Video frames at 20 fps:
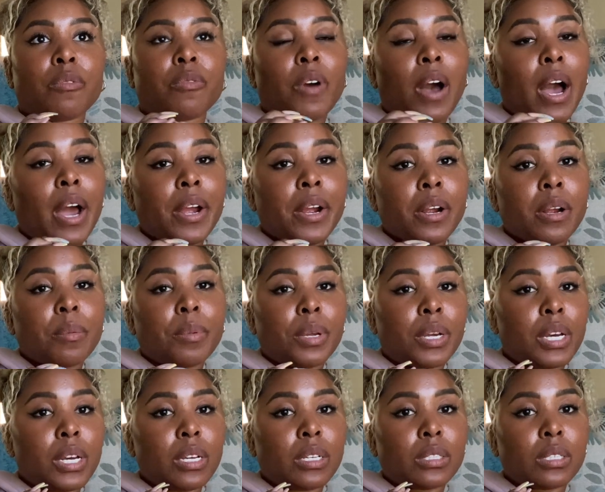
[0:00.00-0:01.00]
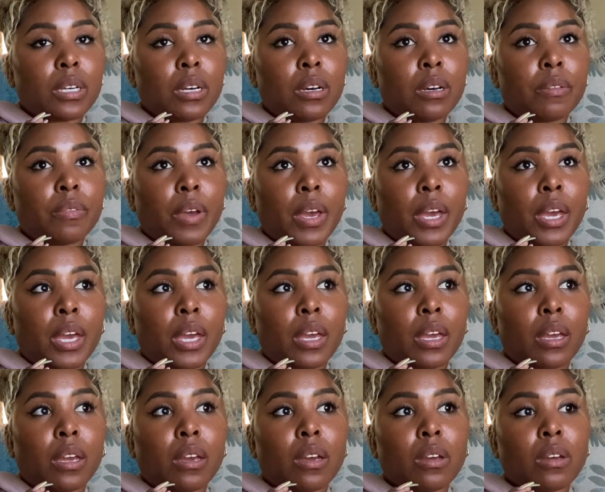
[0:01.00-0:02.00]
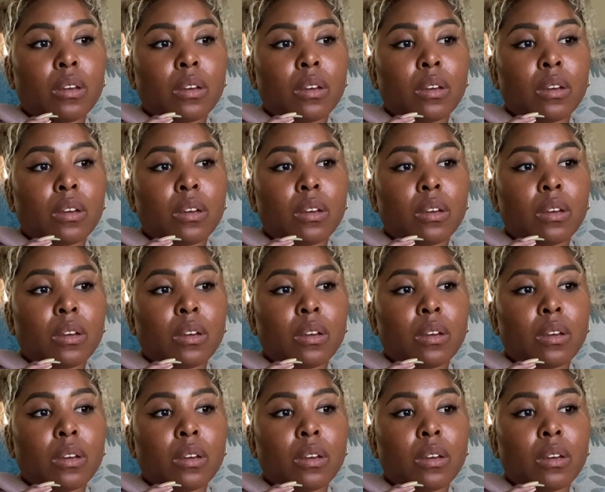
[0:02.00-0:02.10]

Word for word: fired because of a